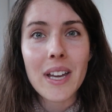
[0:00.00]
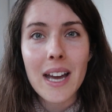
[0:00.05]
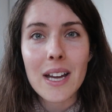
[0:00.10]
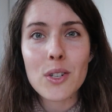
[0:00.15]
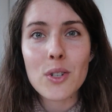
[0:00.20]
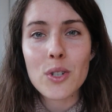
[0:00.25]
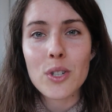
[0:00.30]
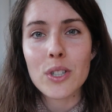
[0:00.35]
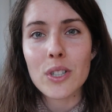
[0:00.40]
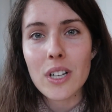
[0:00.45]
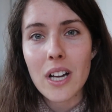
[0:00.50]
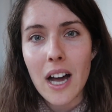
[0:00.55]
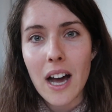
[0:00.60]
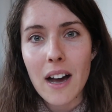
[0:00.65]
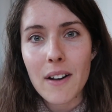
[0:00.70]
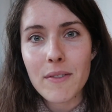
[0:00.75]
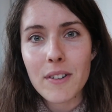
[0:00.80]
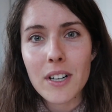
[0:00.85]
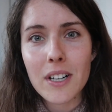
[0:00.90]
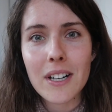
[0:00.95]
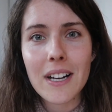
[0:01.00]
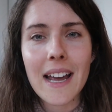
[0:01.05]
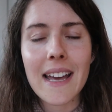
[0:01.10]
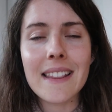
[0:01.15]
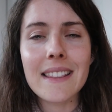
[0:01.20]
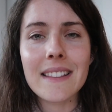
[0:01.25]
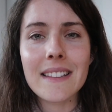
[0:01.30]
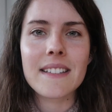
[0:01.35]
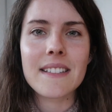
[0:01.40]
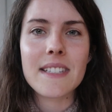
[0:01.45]
natural cover
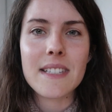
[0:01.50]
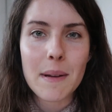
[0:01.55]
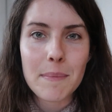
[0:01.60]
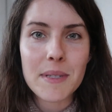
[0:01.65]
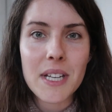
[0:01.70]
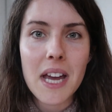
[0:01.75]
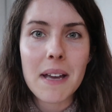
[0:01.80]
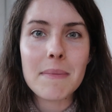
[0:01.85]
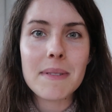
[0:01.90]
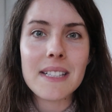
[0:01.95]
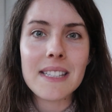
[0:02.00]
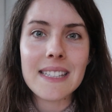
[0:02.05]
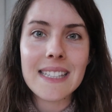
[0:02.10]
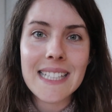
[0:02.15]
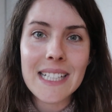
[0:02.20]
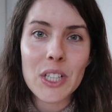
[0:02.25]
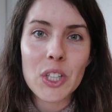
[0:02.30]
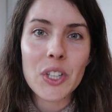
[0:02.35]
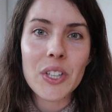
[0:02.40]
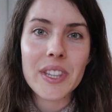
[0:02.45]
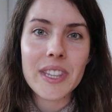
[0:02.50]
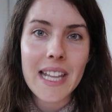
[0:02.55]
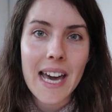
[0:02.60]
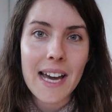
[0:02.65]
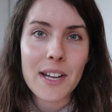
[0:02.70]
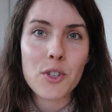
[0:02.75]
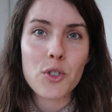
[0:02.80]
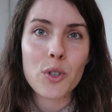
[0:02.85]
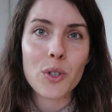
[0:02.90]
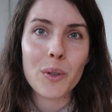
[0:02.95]
and sometimes little
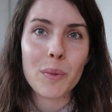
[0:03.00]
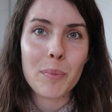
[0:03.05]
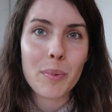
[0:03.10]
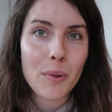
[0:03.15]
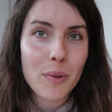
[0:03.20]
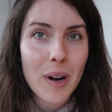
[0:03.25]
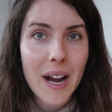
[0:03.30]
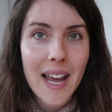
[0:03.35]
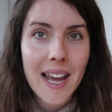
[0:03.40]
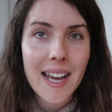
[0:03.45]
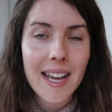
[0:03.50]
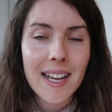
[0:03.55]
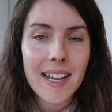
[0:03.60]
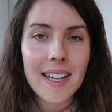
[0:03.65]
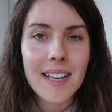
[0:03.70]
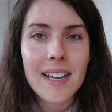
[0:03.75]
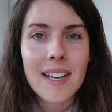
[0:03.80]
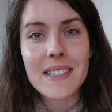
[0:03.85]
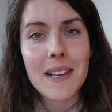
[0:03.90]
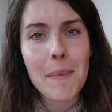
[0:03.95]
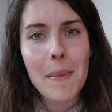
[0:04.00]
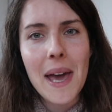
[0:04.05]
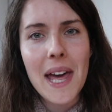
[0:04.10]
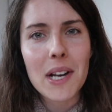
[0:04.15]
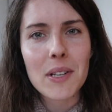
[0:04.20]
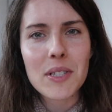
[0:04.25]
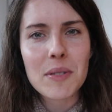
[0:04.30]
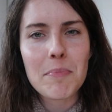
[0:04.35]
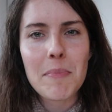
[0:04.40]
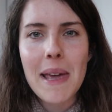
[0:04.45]
natural prey. Some
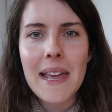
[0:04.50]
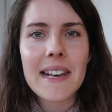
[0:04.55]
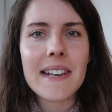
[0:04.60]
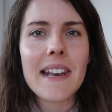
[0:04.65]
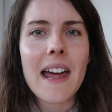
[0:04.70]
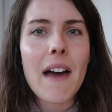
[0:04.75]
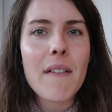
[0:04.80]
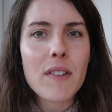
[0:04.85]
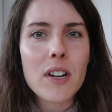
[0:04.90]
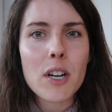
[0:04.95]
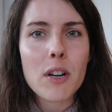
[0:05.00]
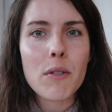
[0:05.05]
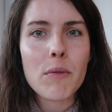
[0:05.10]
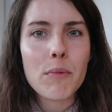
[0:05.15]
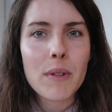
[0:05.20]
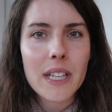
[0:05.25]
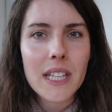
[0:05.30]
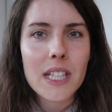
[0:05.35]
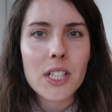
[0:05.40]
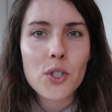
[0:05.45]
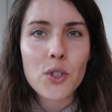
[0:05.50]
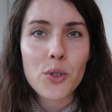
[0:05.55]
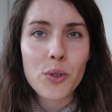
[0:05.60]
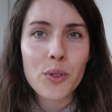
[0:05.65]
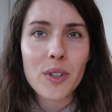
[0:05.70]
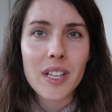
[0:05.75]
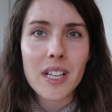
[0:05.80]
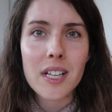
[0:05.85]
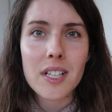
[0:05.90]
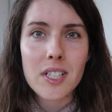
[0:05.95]
animals may never really
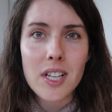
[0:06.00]
truly